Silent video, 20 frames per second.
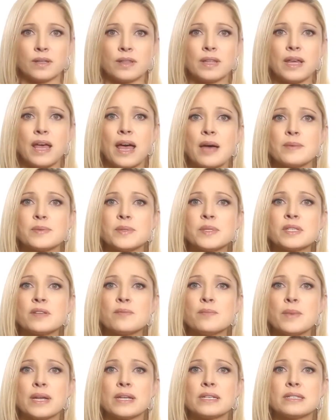The absence
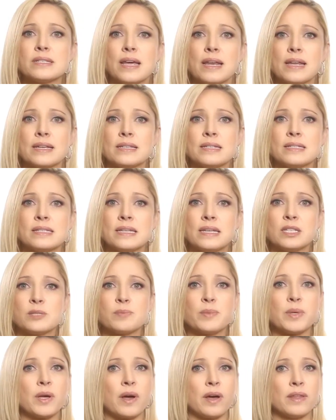of metastatic
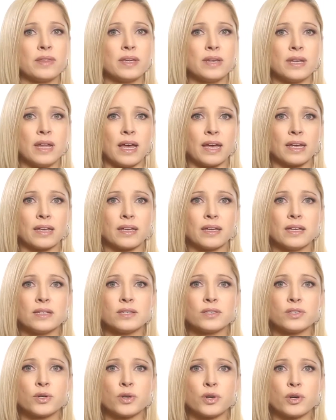disease beyond the neck
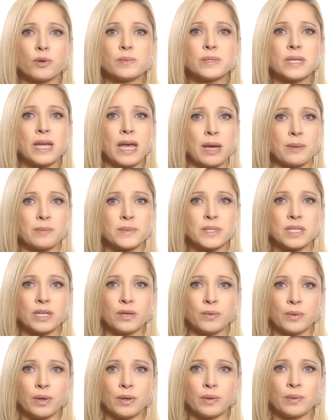is termed
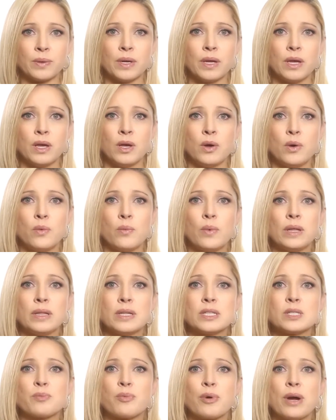M0,
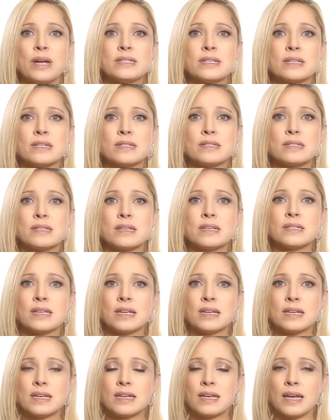while its presence is
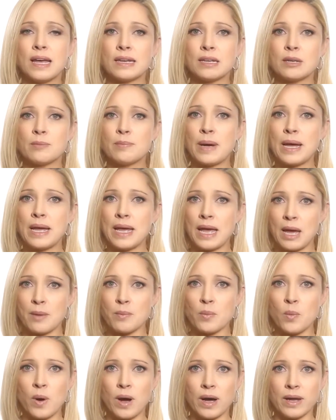indicated by
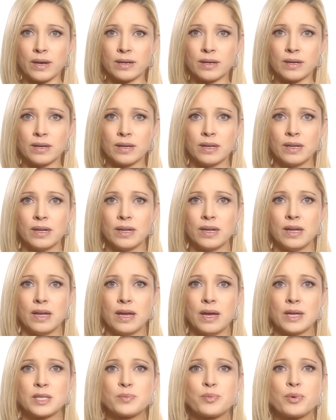M1.
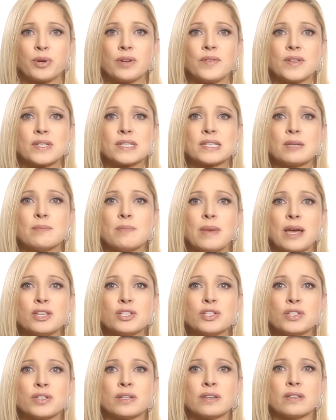As previously
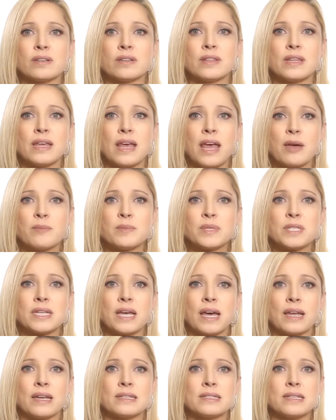mentioned, the M
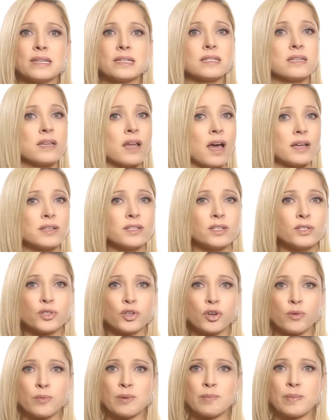status is not
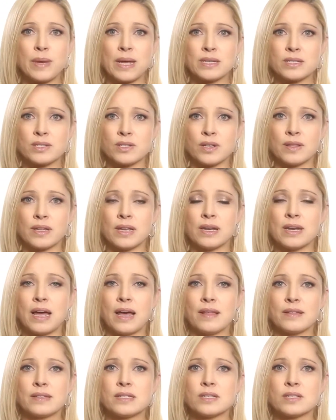determined based on the
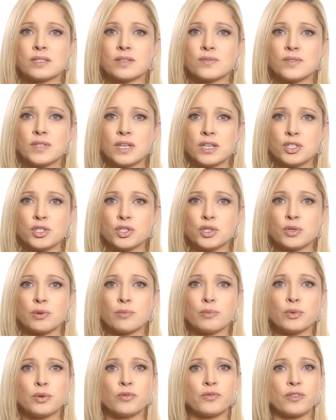analysis of tissue
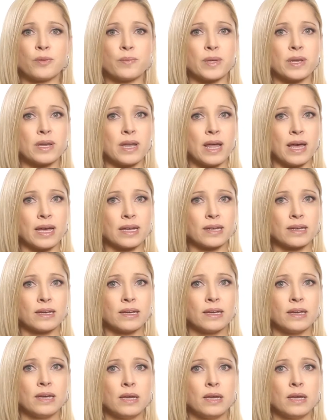removed from the neck,